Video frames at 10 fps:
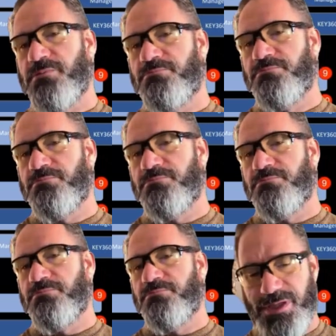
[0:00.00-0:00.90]
business
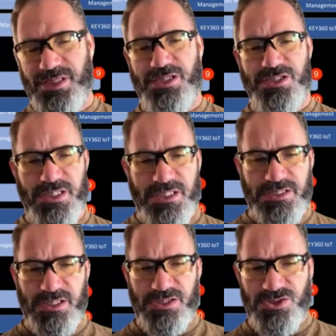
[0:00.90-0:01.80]
optimization
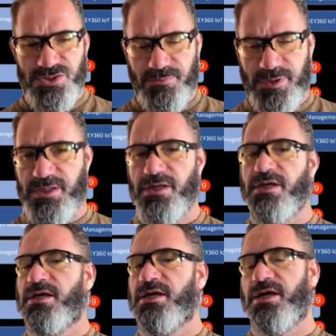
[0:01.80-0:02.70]
is extremely
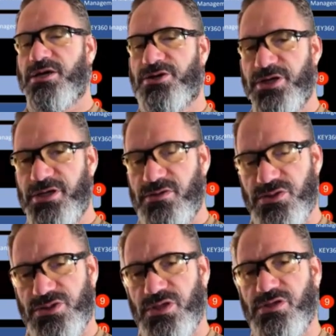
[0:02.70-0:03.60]

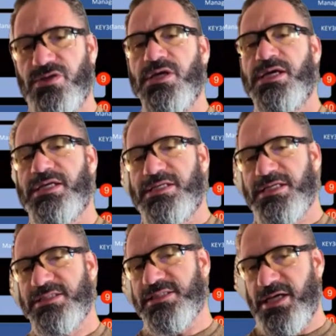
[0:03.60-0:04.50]
critical. So it
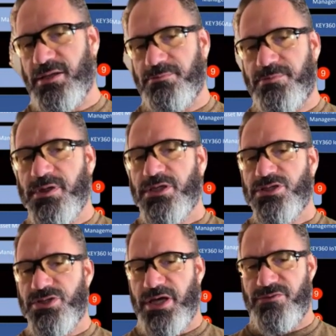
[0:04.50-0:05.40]
doesn't help
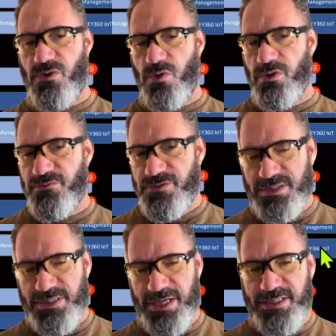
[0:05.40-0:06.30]
to have all of
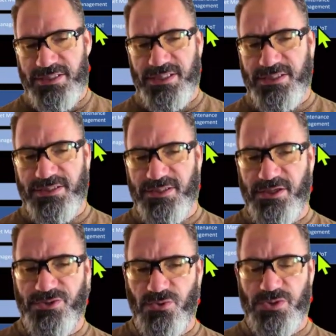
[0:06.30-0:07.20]
this data
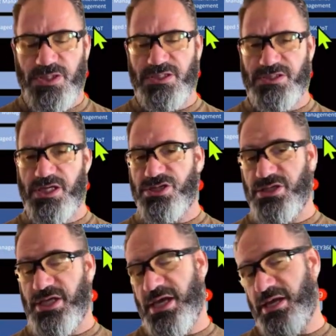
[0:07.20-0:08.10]
inside your
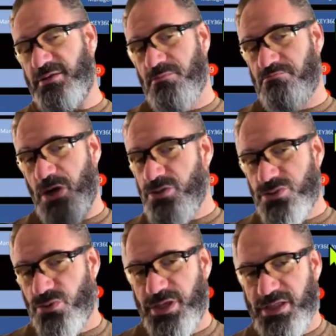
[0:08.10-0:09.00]
organization. And
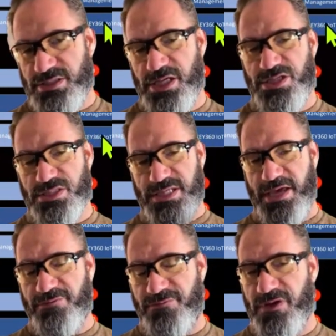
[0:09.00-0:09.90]
most organizations
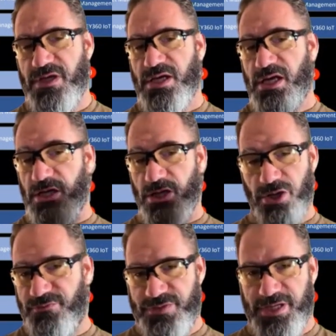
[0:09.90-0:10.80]
have a
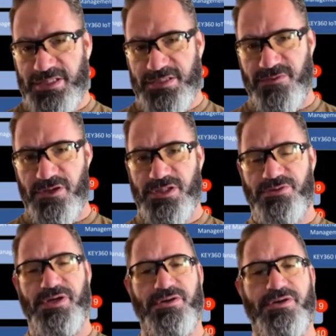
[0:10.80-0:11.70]
lot of data floating
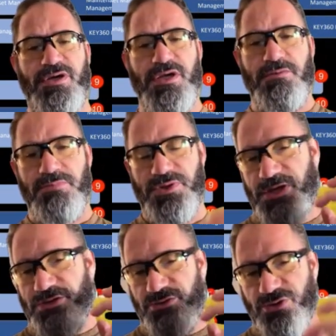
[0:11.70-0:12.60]
around, but
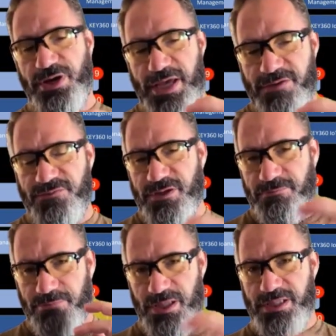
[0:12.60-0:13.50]
they do not have the
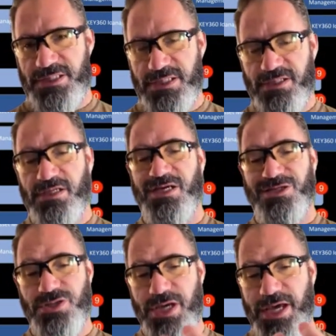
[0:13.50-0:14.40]
ability
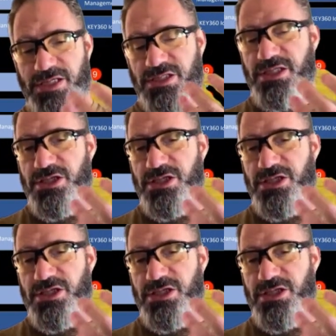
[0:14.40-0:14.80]
to actually